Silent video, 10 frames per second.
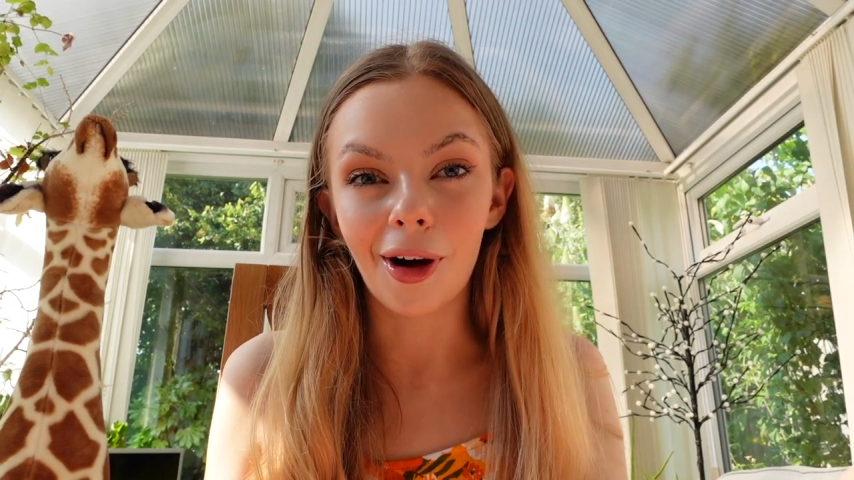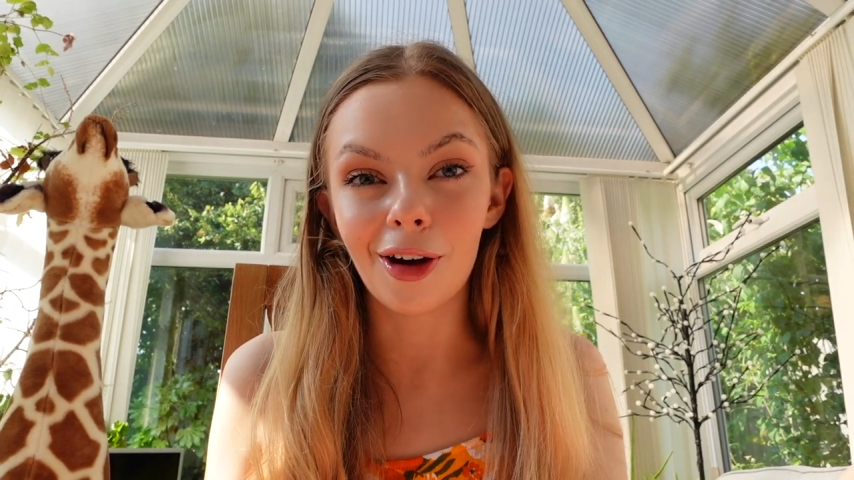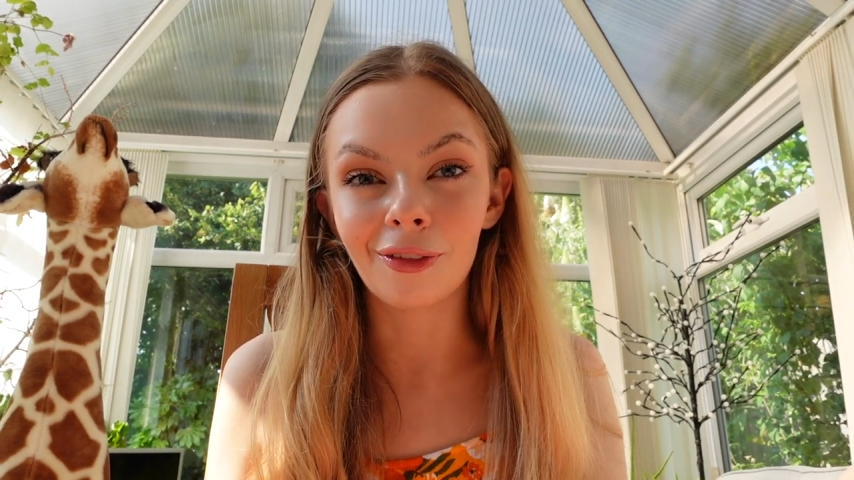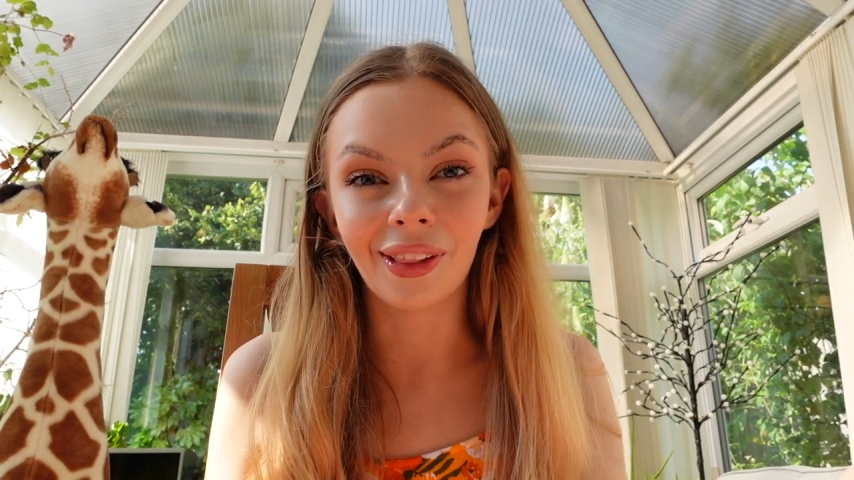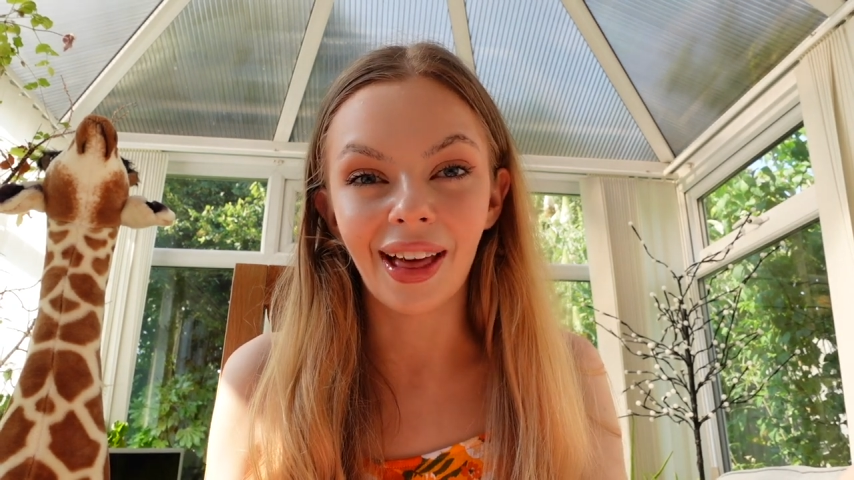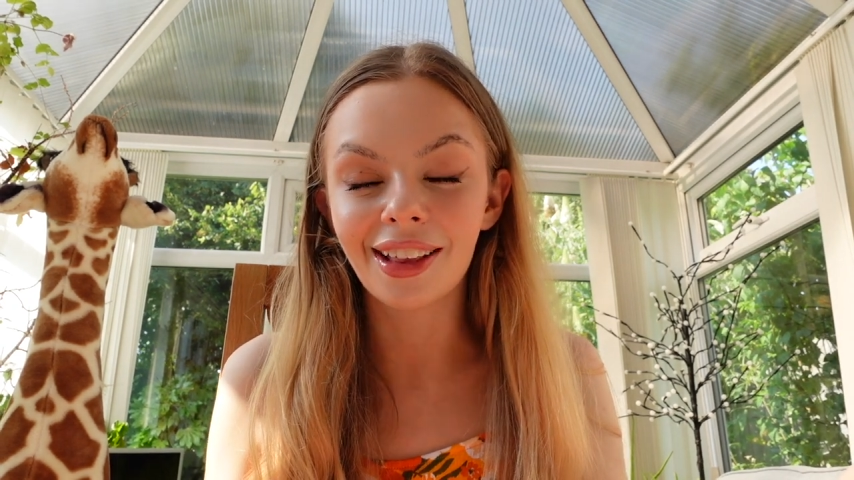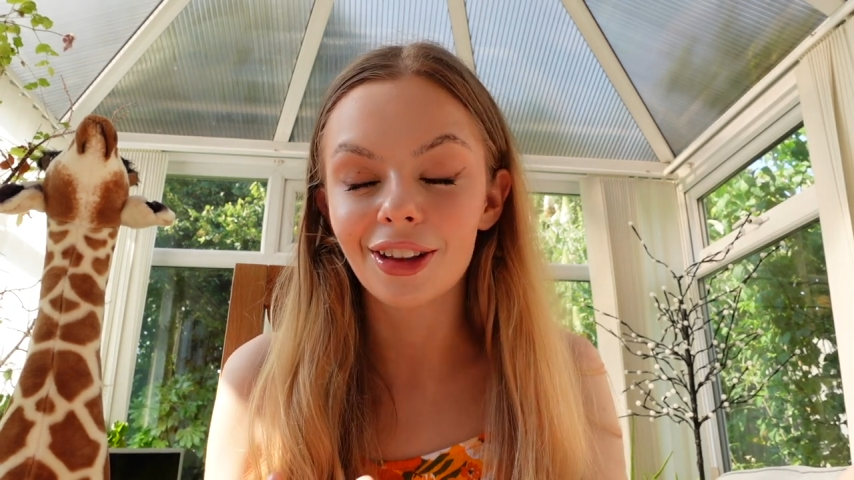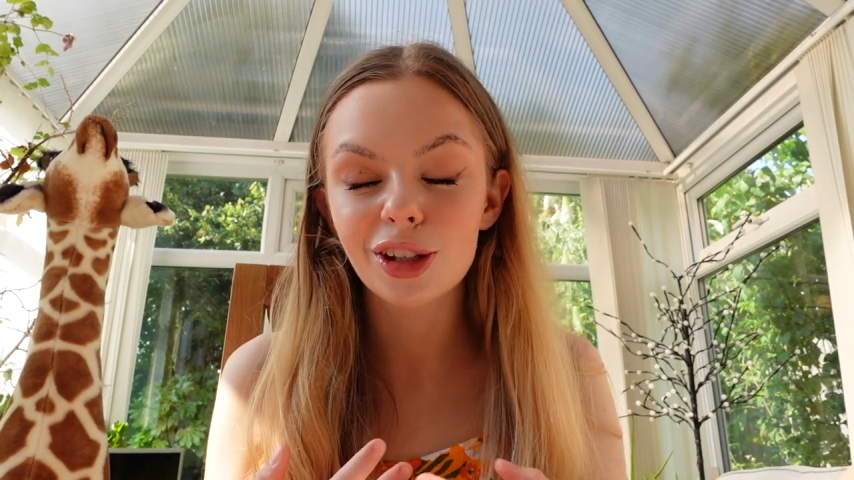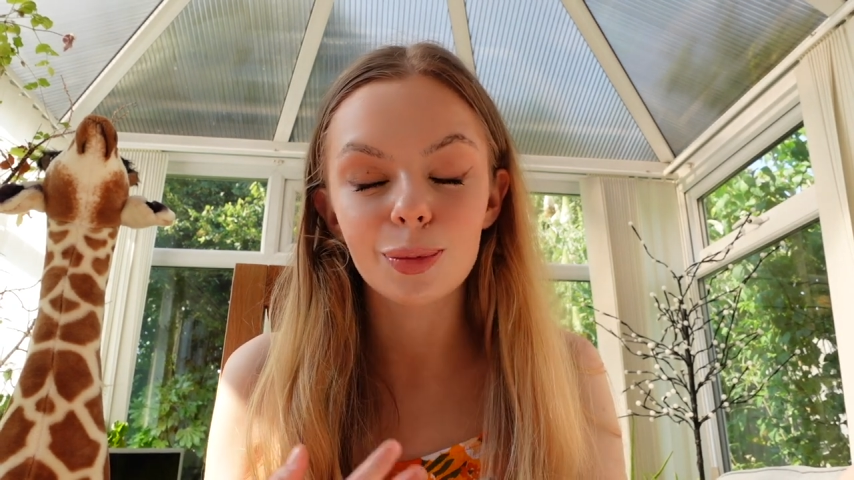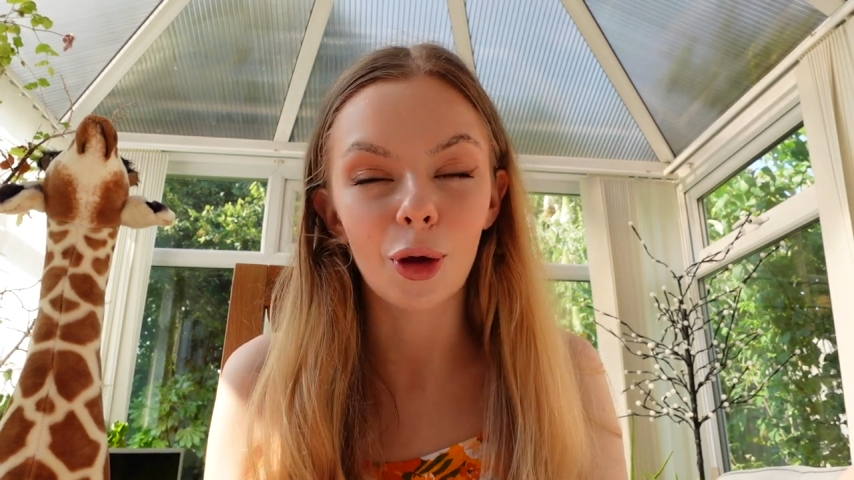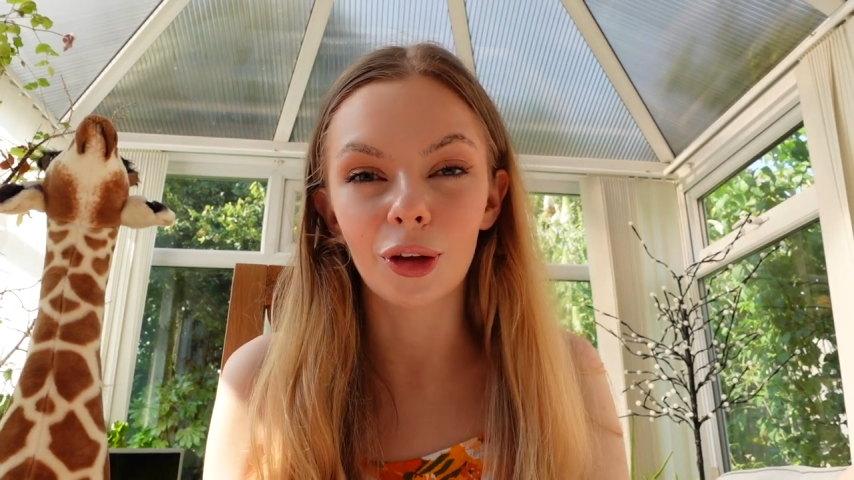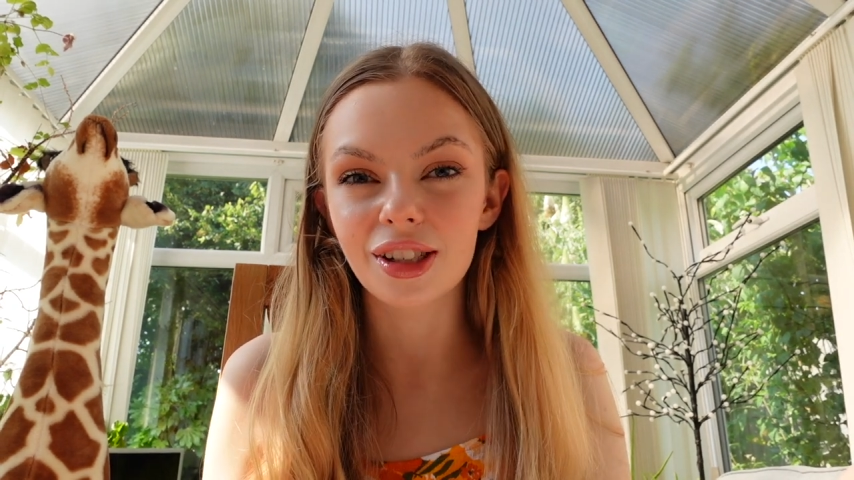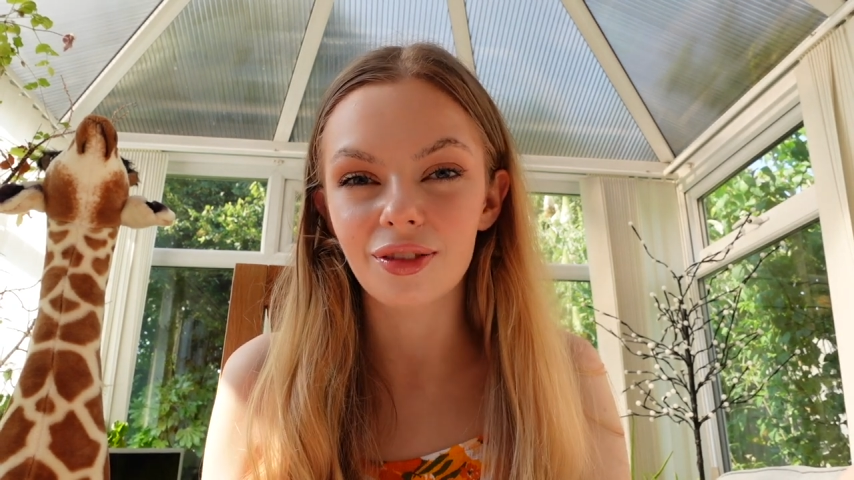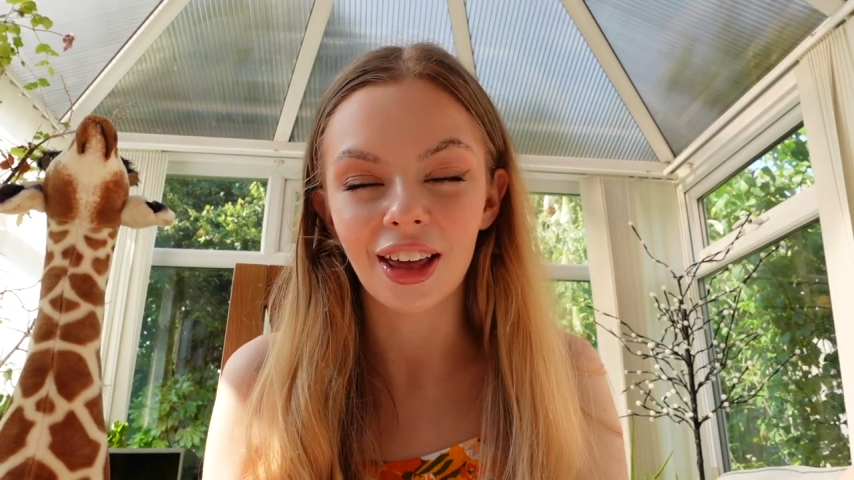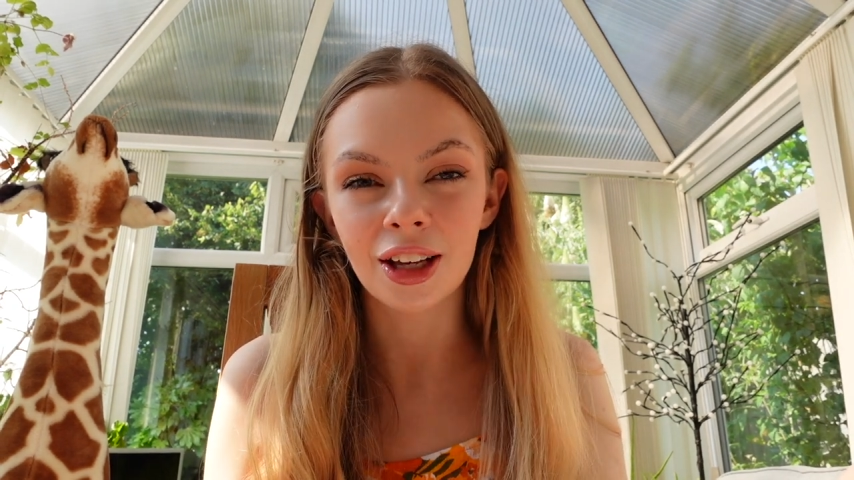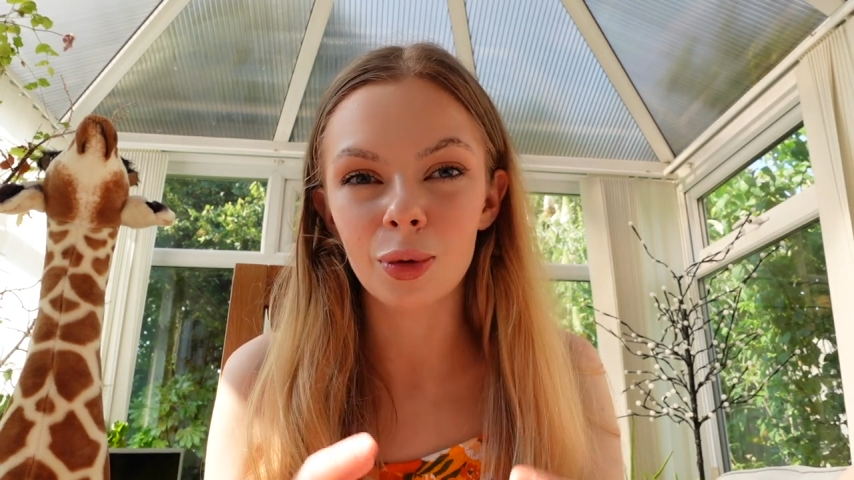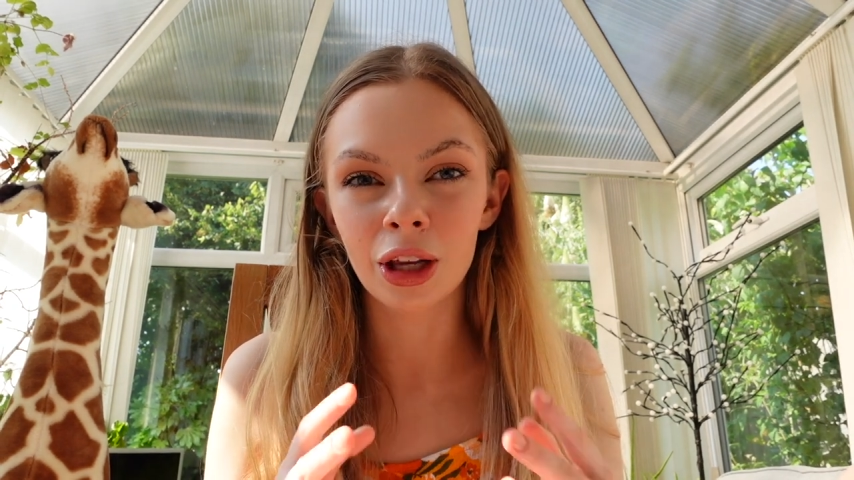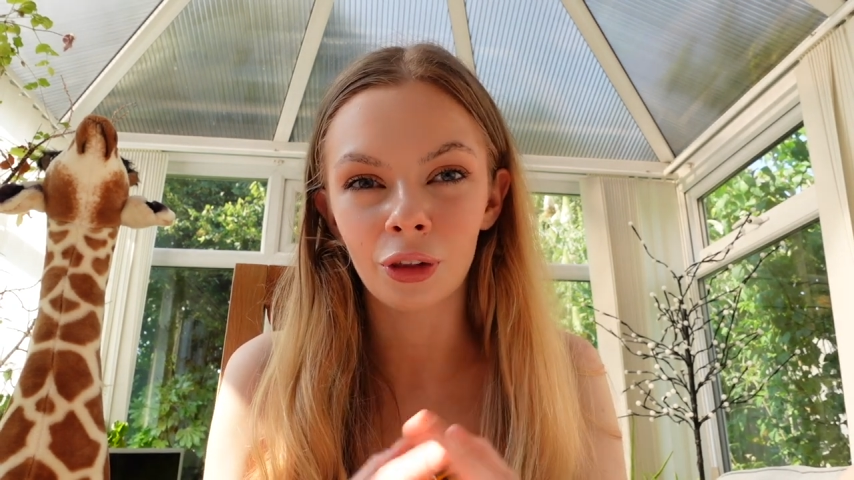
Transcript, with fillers: over like the smallest of things when